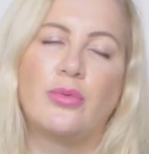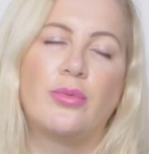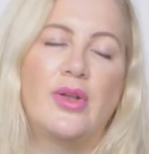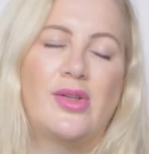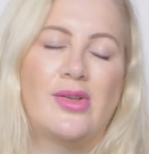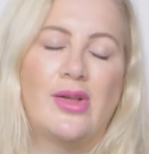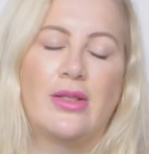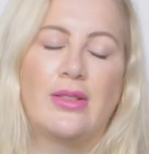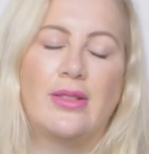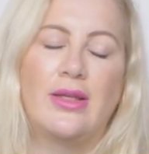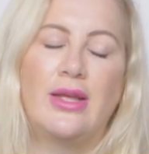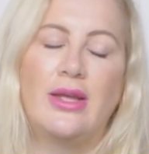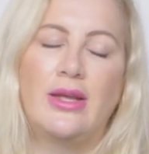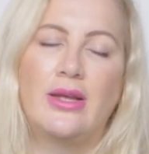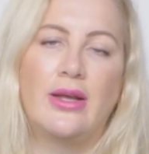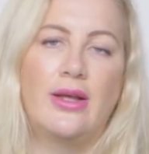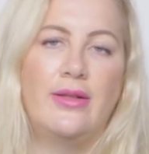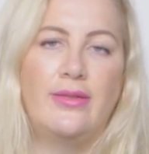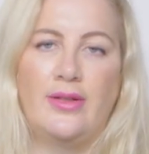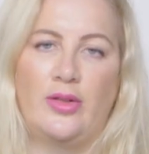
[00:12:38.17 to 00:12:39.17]
which I
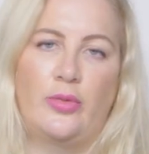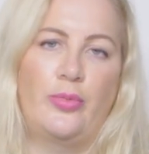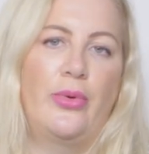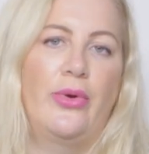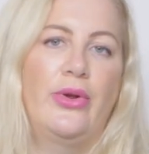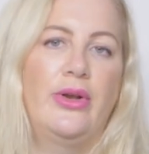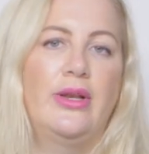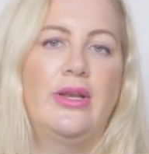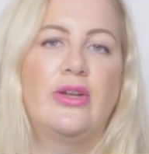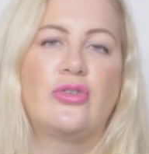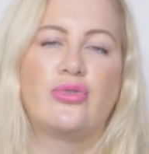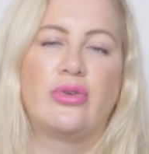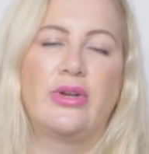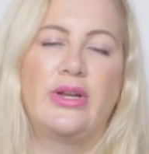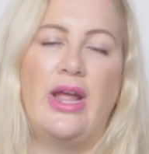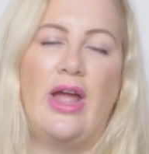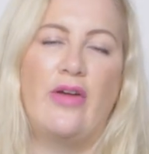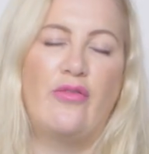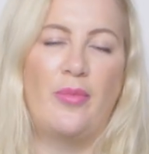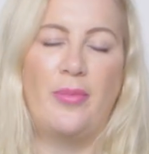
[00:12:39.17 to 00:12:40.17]
think at this point
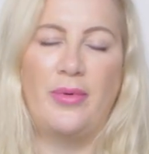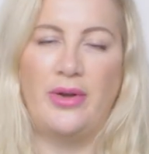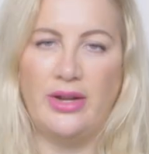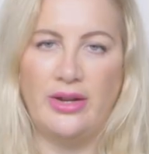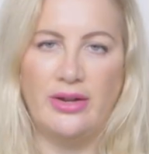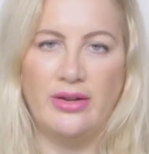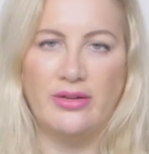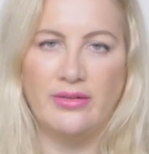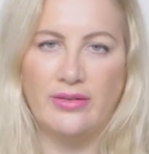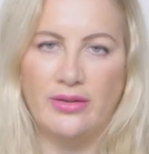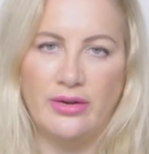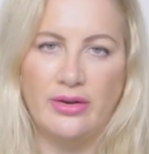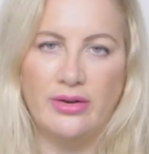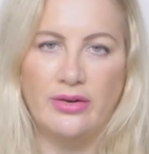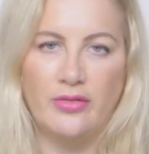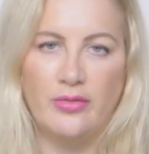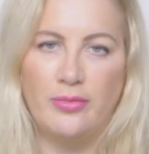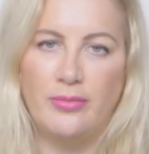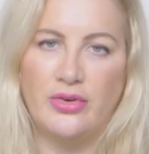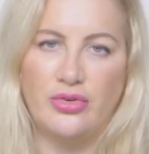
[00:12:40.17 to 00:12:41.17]
literally everybody has heard
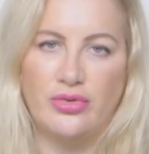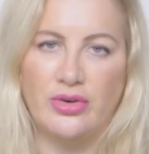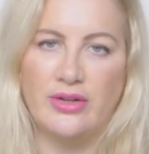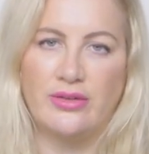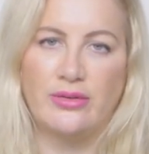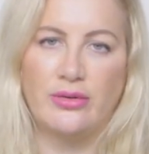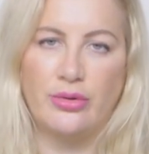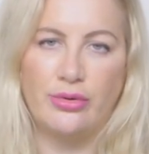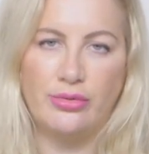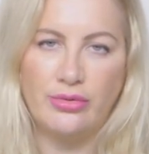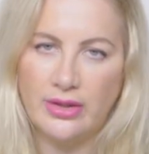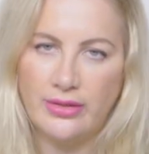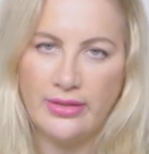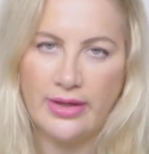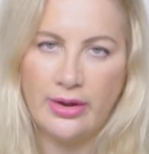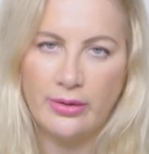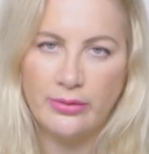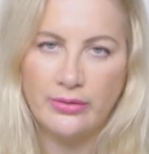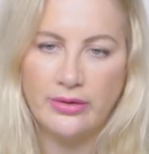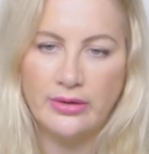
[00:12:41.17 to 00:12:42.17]
of Matrixyl
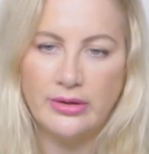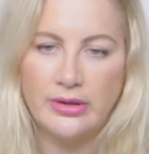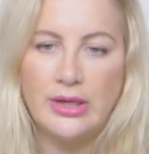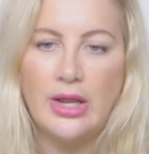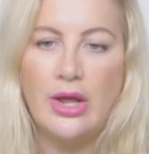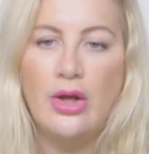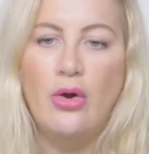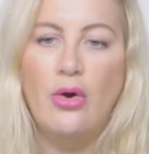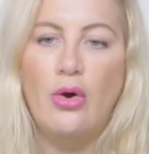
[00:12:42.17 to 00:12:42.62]
3000,